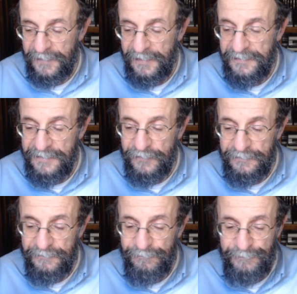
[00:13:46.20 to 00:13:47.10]
and
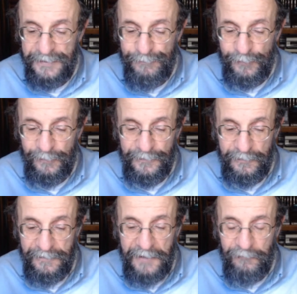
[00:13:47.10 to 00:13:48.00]
even people that
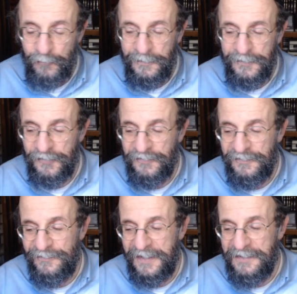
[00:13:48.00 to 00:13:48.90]
are not religious,
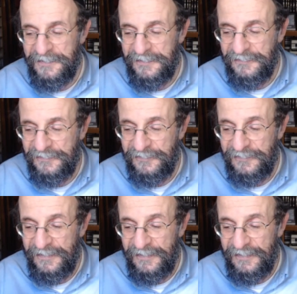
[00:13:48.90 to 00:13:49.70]
even atheists,